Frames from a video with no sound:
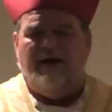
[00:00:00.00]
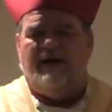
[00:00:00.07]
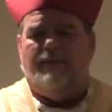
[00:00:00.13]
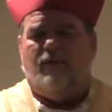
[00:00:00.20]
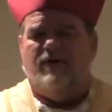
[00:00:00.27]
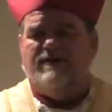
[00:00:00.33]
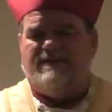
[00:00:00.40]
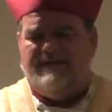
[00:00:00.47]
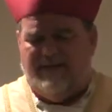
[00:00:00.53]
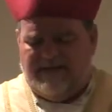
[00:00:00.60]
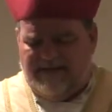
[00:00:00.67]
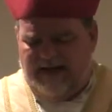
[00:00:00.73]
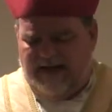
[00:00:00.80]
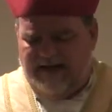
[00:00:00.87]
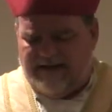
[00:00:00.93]
on Amoris
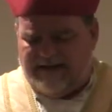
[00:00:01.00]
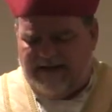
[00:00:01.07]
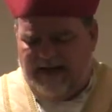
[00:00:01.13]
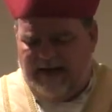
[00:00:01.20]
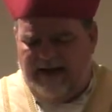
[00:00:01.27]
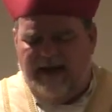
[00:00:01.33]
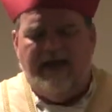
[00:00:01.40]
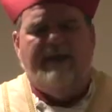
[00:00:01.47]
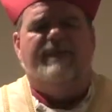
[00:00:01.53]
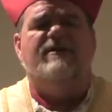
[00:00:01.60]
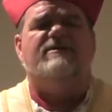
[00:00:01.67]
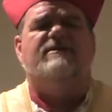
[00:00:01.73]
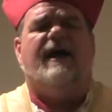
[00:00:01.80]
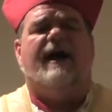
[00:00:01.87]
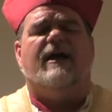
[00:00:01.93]
Laetitiae and said
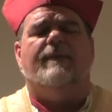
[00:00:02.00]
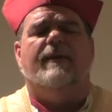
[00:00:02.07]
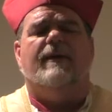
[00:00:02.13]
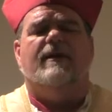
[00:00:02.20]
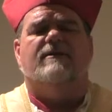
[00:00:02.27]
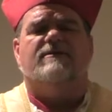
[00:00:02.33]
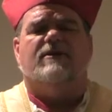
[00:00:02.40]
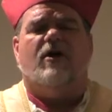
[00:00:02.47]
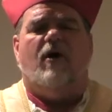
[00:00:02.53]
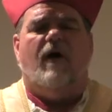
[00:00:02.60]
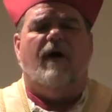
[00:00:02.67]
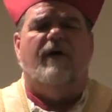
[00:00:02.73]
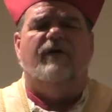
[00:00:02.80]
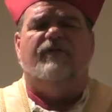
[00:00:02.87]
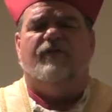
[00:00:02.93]
this document is a
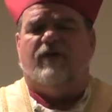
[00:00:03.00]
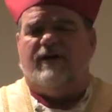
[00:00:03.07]
cause for